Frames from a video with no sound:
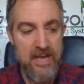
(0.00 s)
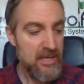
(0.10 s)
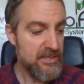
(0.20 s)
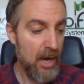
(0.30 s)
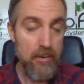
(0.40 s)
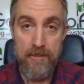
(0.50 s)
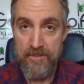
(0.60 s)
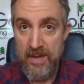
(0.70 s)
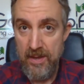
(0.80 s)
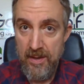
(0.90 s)
So
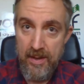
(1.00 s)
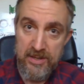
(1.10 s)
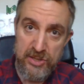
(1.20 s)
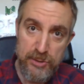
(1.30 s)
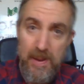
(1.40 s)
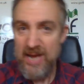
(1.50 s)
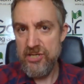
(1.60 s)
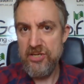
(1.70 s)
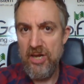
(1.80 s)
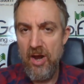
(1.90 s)

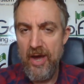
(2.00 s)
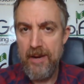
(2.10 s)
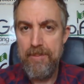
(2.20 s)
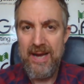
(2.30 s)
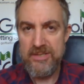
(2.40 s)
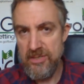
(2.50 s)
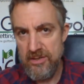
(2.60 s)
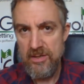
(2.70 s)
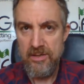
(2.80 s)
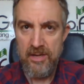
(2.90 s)
smash the like button.